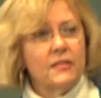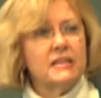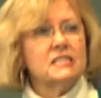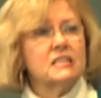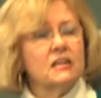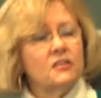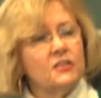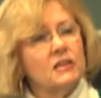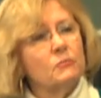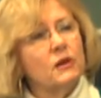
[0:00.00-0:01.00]
And that's the other
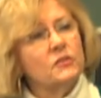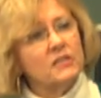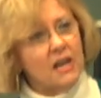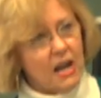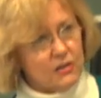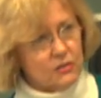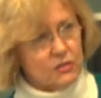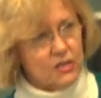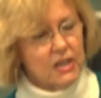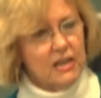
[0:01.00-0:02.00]
thing about the
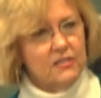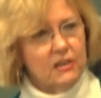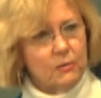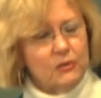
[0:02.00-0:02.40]
doctors, that we